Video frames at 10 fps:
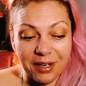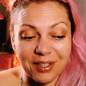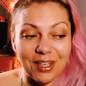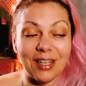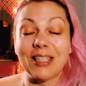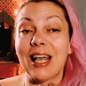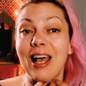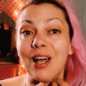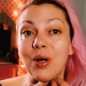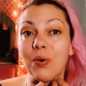carries on to
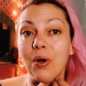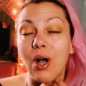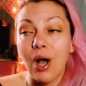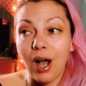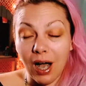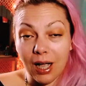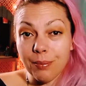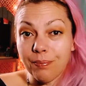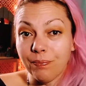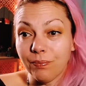how I
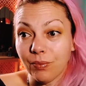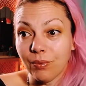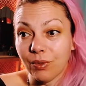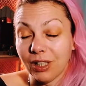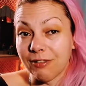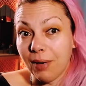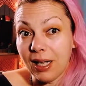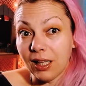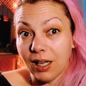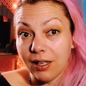live
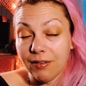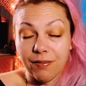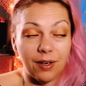my life.